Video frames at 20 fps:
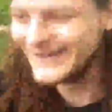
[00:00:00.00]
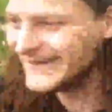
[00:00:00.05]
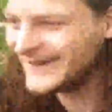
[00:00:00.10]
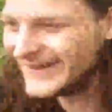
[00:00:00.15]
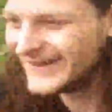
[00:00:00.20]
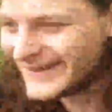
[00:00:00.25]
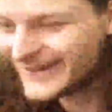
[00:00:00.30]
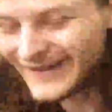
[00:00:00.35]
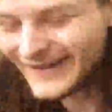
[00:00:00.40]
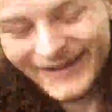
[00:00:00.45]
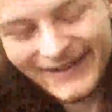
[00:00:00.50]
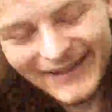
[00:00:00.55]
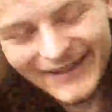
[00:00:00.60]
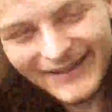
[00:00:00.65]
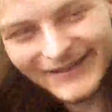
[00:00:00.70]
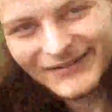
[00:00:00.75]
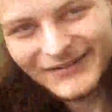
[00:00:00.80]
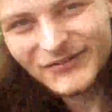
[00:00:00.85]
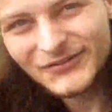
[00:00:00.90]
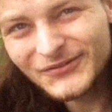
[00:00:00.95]
Yeah,
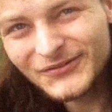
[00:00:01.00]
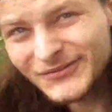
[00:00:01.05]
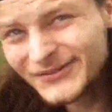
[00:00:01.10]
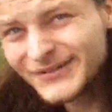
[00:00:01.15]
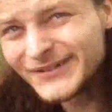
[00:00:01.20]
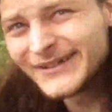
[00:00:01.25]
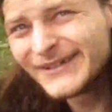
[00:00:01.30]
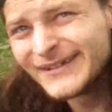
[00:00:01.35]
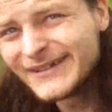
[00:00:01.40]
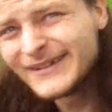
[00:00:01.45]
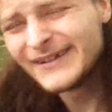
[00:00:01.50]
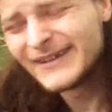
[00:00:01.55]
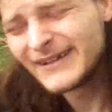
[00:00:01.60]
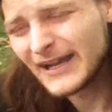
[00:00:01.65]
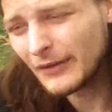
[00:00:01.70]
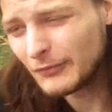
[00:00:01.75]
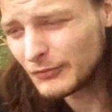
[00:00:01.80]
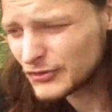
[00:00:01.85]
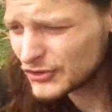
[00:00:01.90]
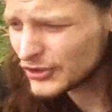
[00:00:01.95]
okay, cool.
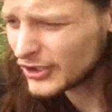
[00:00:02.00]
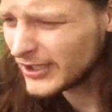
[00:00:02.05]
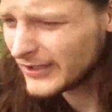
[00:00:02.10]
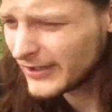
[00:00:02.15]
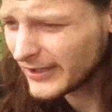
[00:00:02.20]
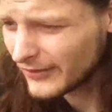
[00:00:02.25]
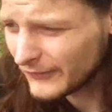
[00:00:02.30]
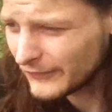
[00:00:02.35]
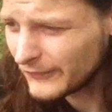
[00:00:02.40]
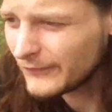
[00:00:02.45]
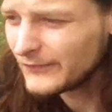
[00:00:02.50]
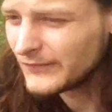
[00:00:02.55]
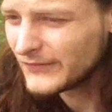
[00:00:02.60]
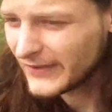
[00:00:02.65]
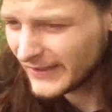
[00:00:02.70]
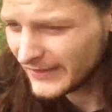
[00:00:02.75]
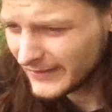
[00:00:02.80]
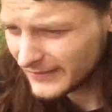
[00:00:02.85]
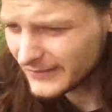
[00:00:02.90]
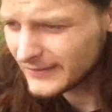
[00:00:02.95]
I will try another
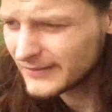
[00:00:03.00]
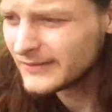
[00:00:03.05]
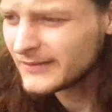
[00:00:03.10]
take.